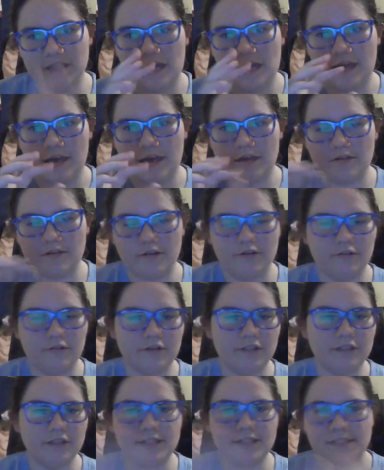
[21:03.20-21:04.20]
had
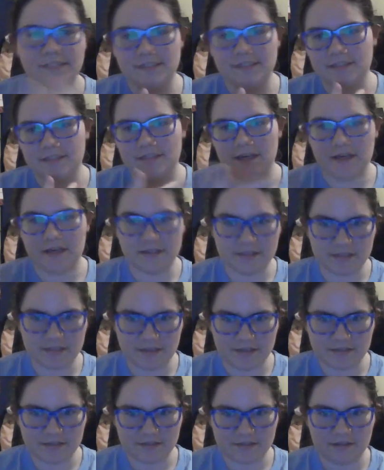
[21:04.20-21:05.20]
Logan and the
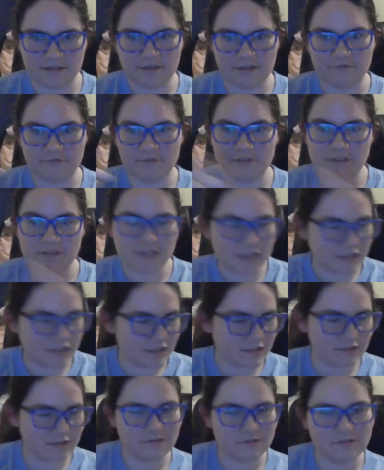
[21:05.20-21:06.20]
X-Guys dealing with
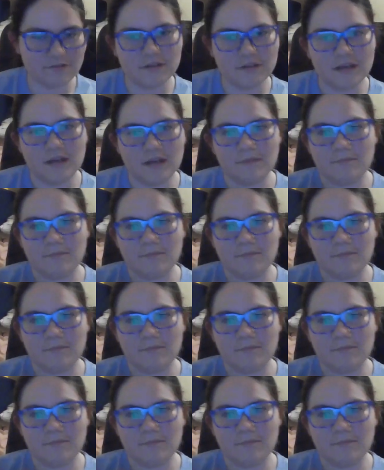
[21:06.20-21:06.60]
Sentinels,